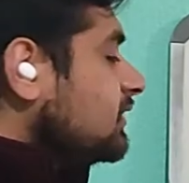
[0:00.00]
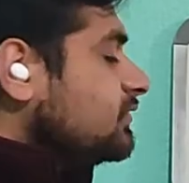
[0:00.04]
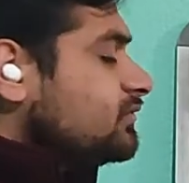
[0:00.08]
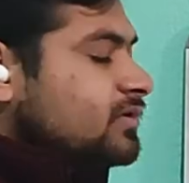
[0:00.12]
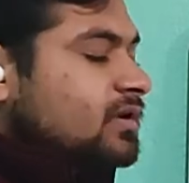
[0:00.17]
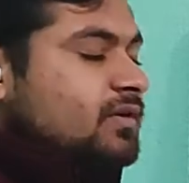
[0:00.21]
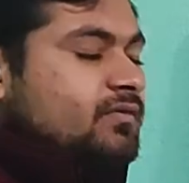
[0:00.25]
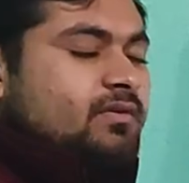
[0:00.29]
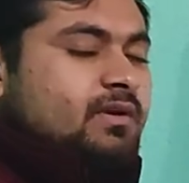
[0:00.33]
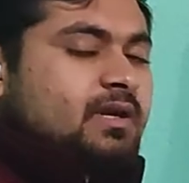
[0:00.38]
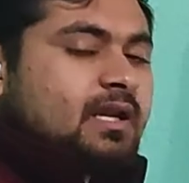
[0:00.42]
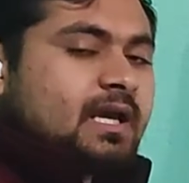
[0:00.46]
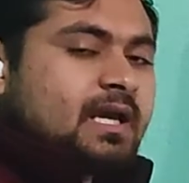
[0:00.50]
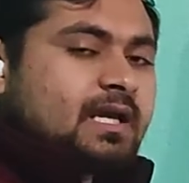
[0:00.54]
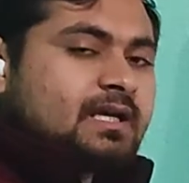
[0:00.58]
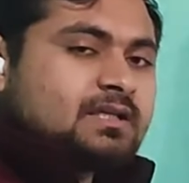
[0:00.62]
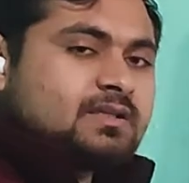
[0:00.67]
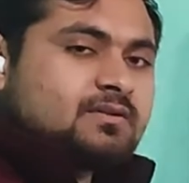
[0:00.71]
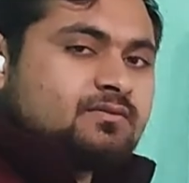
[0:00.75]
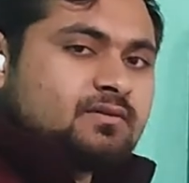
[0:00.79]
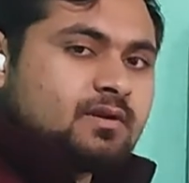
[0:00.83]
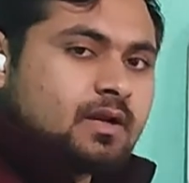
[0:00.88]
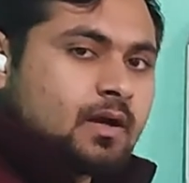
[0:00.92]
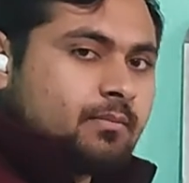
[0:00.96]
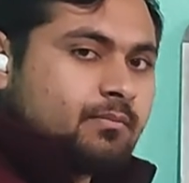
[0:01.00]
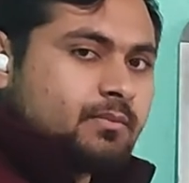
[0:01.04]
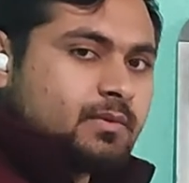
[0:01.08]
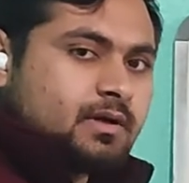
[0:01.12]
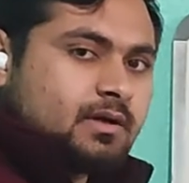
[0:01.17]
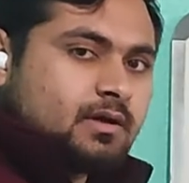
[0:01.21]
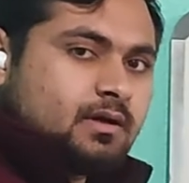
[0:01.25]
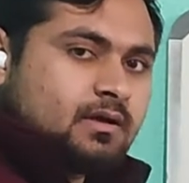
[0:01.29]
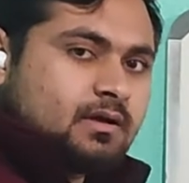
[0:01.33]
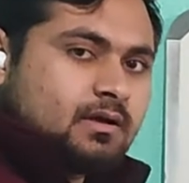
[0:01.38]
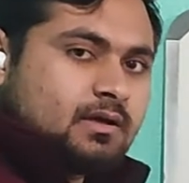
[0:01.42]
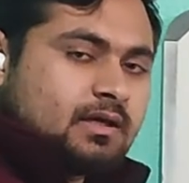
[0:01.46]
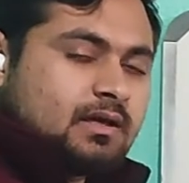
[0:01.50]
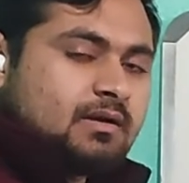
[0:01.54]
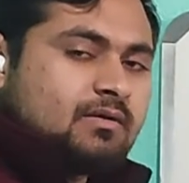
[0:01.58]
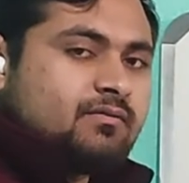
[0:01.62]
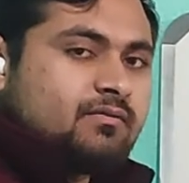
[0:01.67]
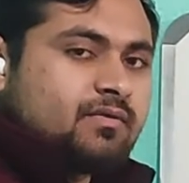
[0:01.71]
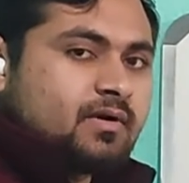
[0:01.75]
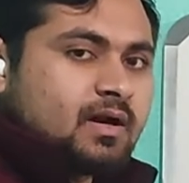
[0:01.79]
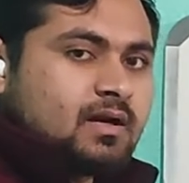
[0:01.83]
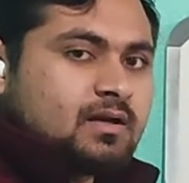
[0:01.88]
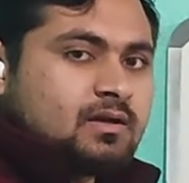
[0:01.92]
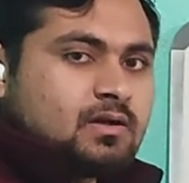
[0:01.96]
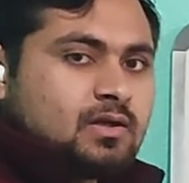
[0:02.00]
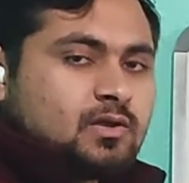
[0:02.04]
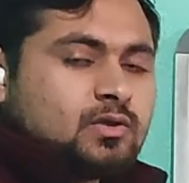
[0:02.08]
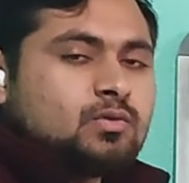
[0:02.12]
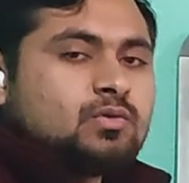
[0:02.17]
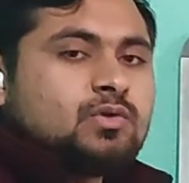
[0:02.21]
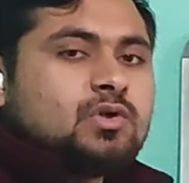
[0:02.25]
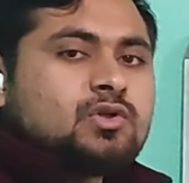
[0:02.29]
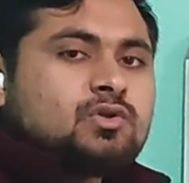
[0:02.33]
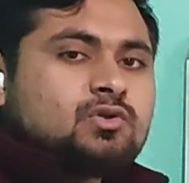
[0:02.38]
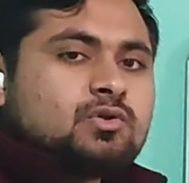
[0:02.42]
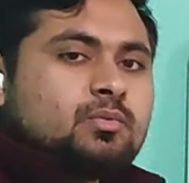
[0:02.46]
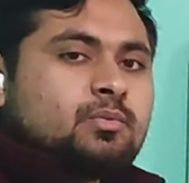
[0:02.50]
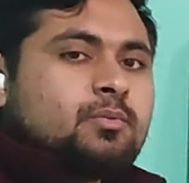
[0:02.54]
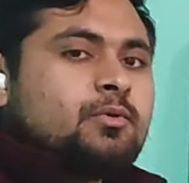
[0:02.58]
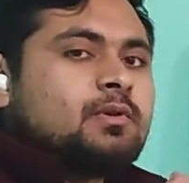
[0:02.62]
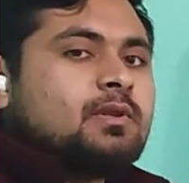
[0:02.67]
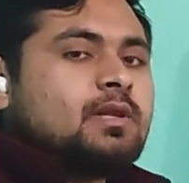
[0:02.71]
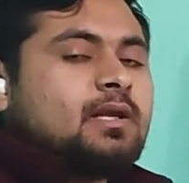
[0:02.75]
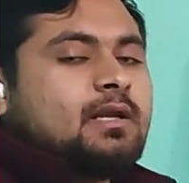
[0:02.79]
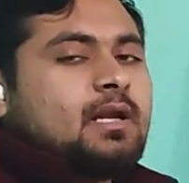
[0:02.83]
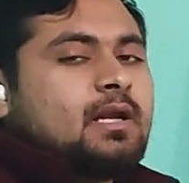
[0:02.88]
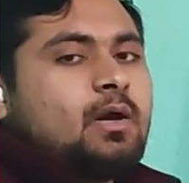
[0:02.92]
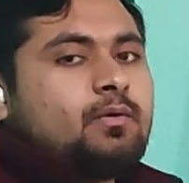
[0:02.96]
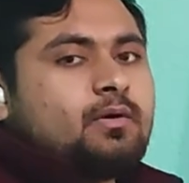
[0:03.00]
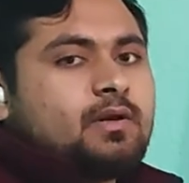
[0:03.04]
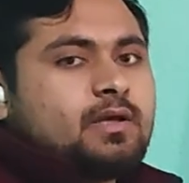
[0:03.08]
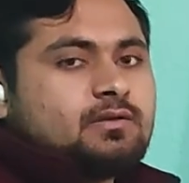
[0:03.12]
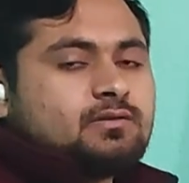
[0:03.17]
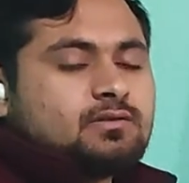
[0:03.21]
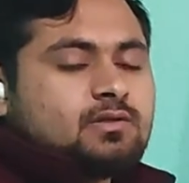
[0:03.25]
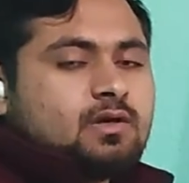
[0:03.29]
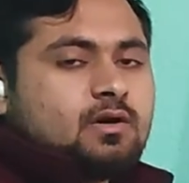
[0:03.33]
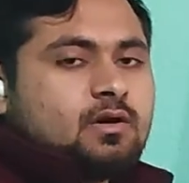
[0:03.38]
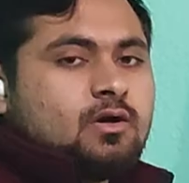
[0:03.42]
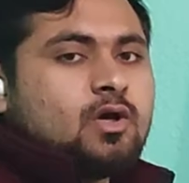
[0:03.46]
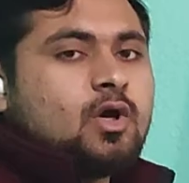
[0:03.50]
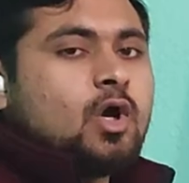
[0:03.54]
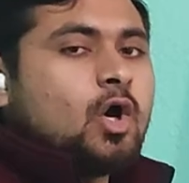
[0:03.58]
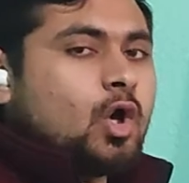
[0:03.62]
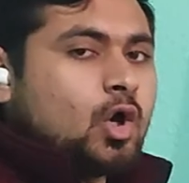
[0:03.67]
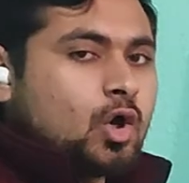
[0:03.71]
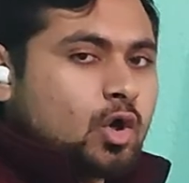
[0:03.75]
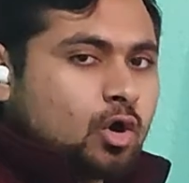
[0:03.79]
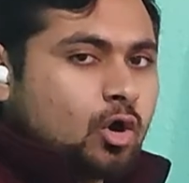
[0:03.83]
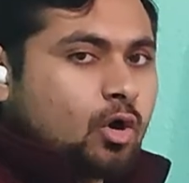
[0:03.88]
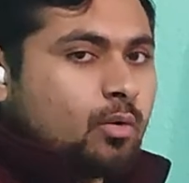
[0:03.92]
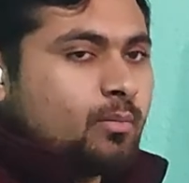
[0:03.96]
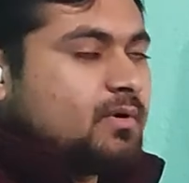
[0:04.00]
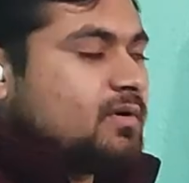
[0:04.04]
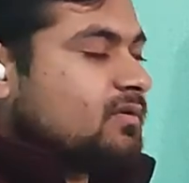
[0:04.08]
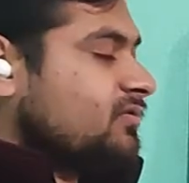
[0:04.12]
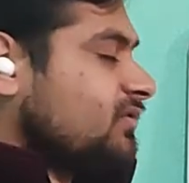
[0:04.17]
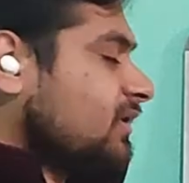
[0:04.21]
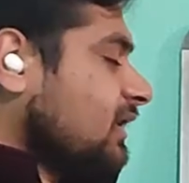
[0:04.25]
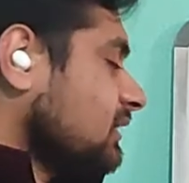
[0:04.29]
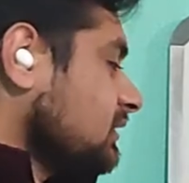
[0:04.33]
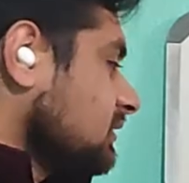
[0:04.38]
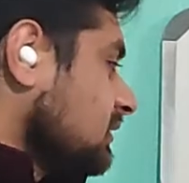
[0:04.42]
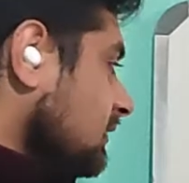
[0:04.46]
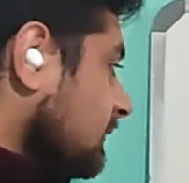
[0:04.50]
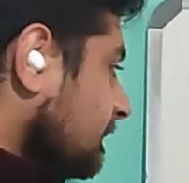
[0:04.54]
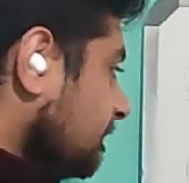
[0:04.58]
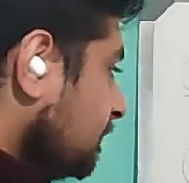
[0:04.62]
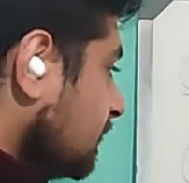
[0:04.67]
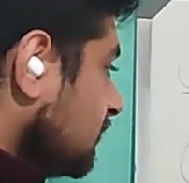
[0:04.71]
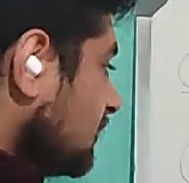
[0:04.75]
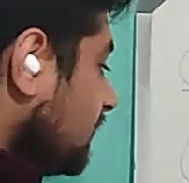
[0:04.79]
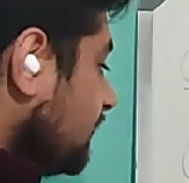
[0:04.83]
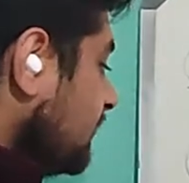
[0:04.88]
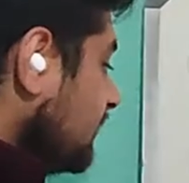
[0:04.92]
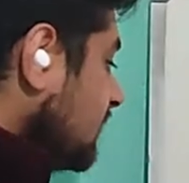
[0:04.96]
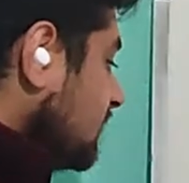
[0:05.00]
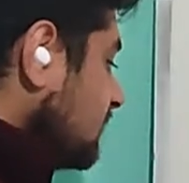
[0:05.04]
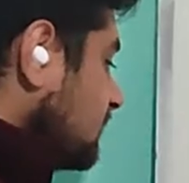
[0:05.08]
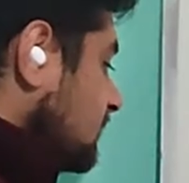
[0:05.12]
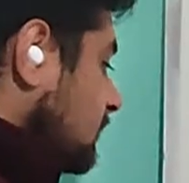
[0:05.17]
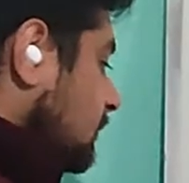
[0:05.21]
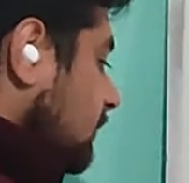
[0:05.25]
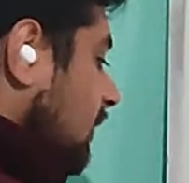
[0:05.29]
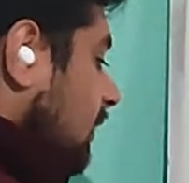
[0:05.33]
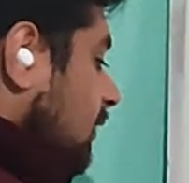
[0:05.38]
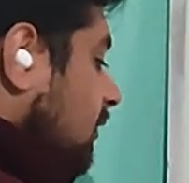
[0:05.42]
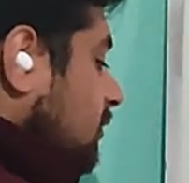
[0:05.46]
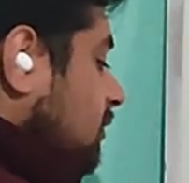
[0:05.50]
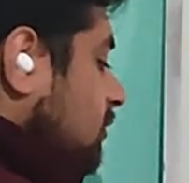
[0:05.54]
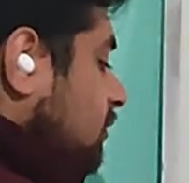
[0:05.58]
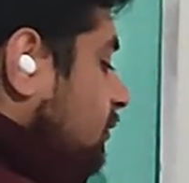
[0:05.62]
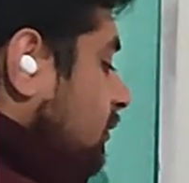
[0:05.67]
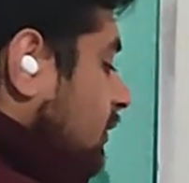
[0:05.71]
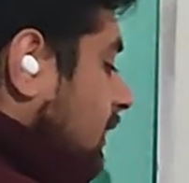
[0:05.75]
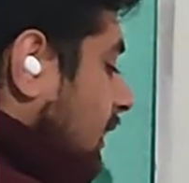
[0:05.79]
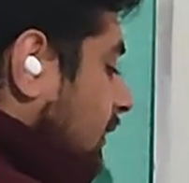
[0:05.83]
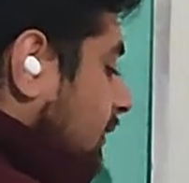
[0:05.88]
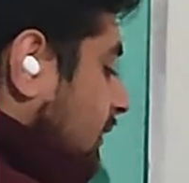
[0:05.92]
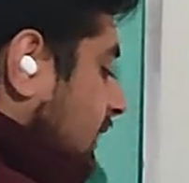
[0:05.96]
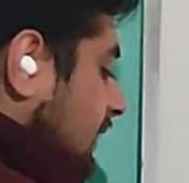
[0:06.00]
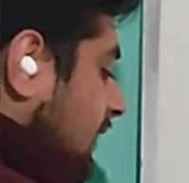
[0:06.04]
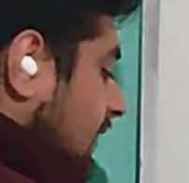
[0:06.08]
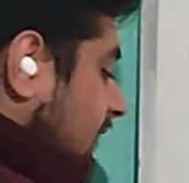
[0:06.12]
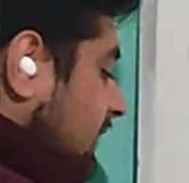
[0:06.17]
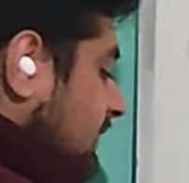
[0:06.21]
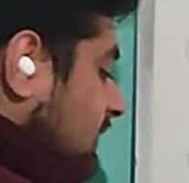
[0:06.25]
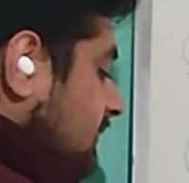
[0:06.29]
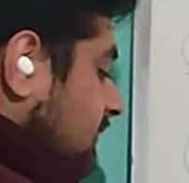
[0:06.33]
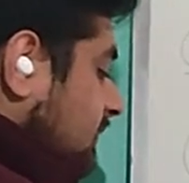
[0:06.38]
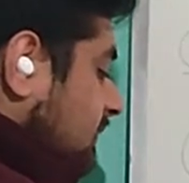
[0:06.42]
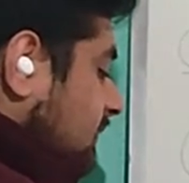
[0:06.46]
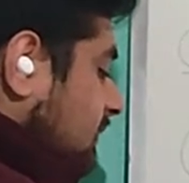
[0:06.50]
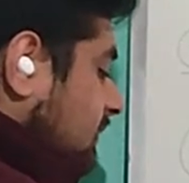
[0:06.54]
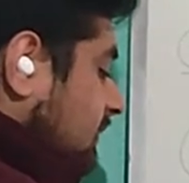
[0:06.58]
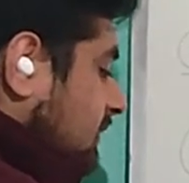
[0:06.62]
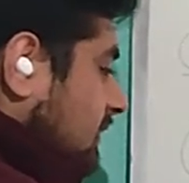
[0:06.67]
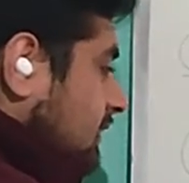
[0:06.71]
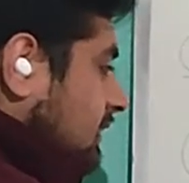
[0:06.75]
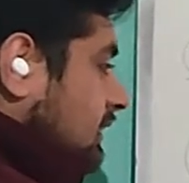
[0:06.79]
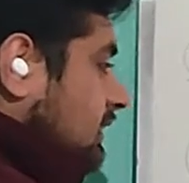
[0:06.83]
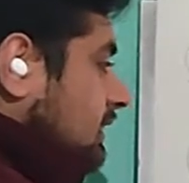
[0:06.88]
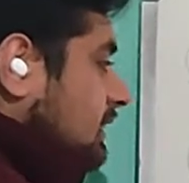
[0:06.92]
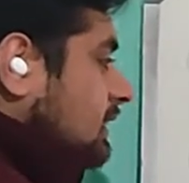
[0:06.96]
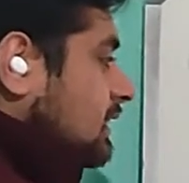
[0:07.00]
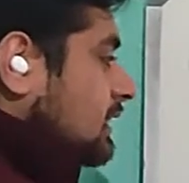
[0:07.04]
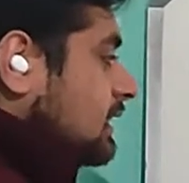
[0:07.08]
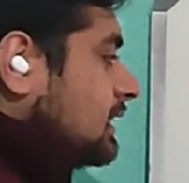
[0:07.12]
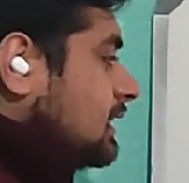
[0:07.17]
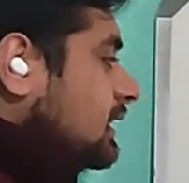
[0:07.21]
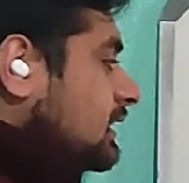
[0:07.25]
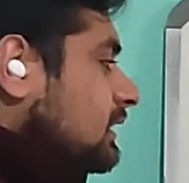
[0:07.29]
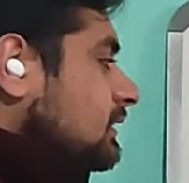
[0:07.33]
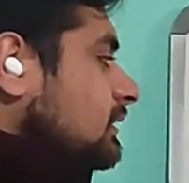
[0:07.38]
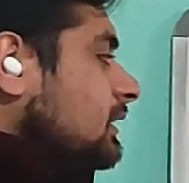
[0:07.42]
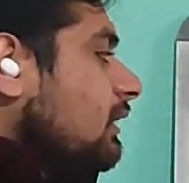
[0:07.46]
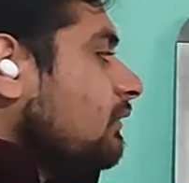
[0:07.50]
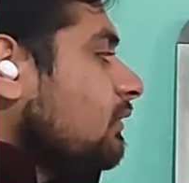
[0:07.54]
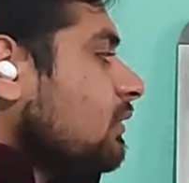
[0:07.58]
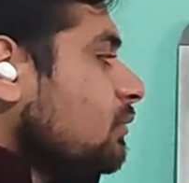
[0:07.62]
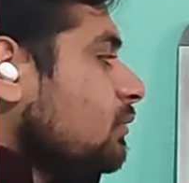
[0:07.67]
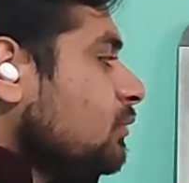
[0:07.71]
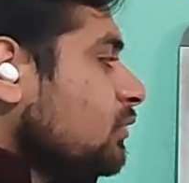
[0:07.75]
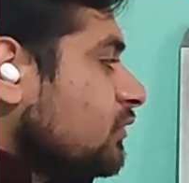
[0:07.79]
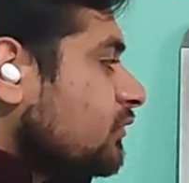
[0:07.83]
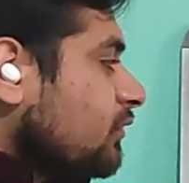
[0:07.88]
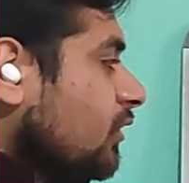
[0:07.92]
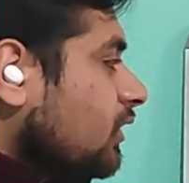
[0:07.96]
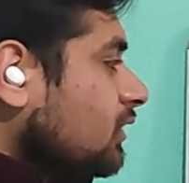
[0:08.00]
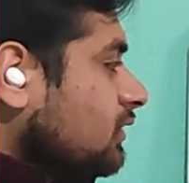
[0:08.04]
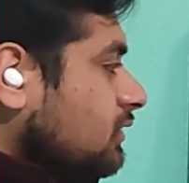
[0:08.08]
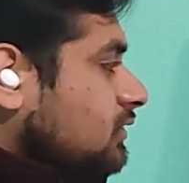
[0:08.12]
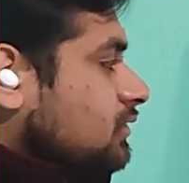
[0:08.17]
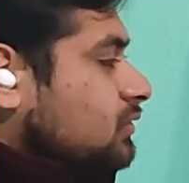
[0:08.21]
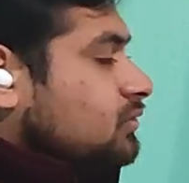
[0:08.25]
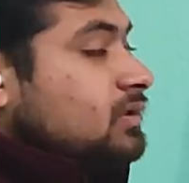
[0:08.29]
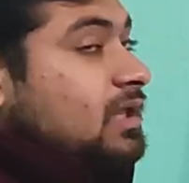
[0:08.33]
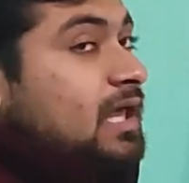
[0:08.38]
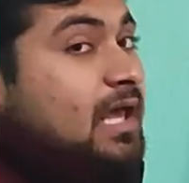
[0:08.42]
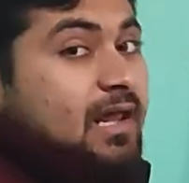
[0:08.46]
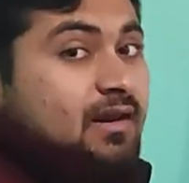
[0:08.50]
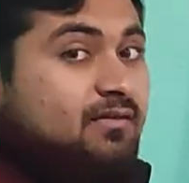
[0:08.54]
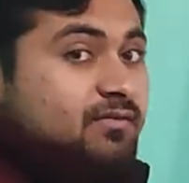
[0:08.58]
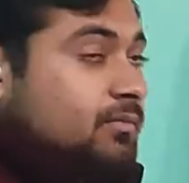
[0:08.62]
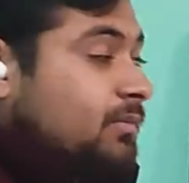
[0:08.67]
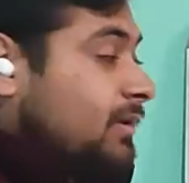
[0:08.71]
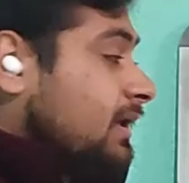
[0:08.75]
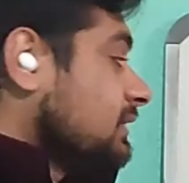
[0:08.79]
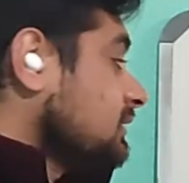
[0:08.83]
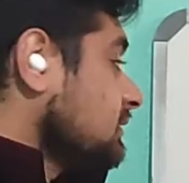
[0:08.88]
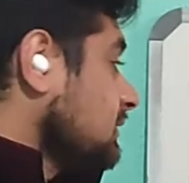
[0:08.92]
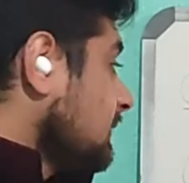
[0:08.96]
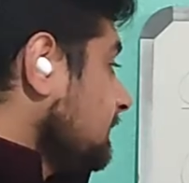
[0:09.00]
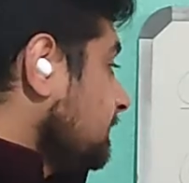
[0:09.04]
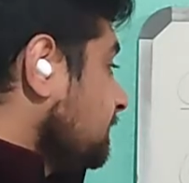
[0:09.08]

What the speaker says: if you have a negative number in front, you need to pull that out as your common factor. So first we are going to pull out a negative, then we move on to the alphabets.